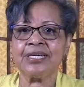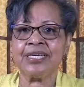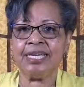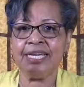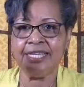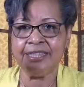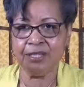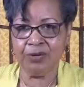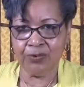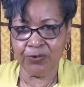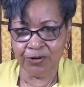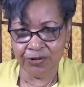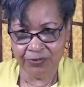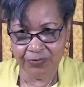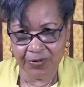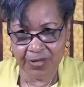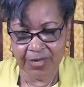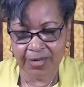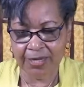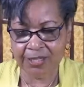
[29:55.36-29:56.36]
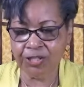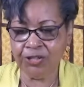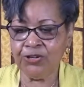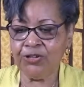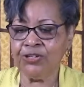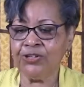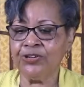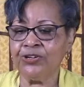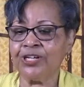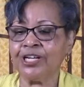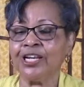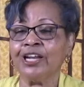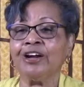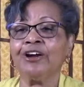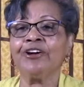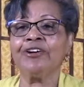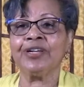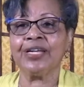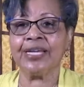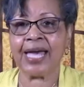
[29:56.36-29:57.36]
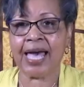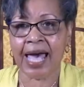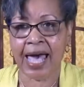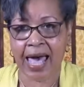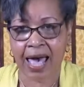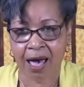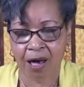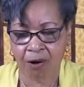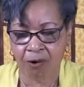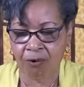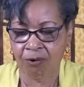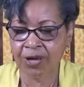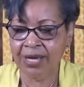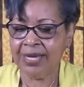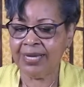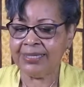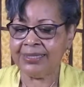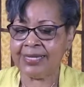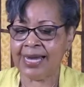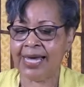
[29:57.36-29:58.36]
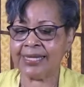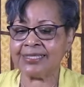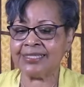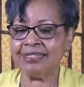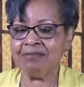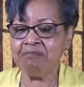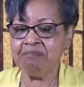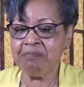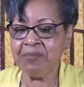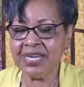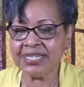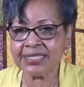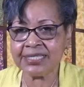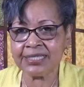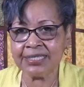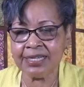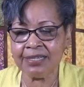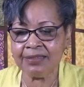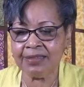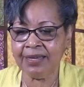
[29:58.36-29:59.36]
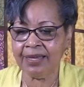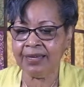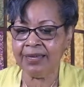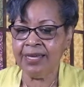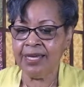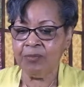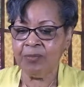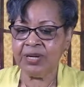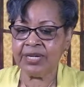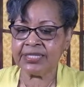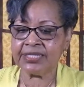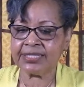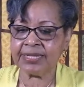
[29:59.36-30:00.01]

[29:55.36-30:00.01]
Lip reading: in the Word of God. You're learning how not to miss anything. Because